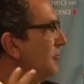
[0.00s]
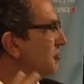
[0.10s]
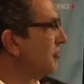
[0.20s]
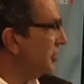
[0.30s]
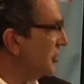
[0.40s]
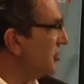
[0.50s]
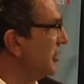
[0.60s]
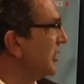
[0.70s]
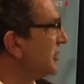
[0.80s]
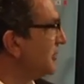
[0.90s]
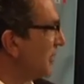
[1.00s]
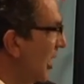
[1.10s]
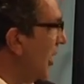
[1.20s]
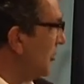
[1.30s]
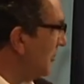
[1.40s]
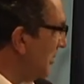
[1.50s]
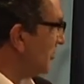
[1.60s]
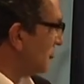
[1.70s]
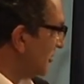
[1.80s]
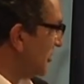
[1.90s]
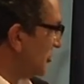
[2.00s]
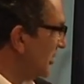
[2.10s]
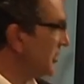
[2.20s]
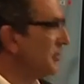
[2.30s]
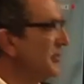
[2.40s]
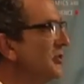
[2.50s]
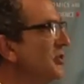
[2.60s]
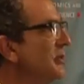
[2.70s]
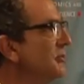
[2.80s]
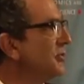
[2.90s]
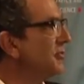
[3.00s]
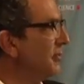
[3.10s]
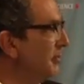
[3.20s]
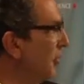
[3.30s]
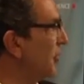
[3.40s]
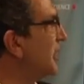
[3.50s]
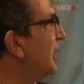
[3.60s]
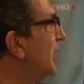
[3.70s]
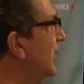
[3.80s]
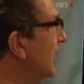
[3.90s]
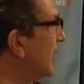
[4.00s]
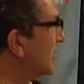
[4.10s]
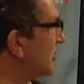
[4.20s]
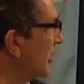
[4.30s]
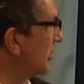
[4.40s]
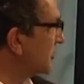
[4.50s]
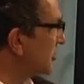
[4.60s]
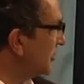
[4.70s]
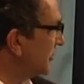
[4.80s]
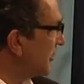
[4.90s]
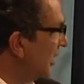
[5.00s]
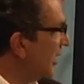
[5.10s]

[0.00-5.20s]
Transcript: traditionalism at home, traditionalism in terms of monarchy, in terms of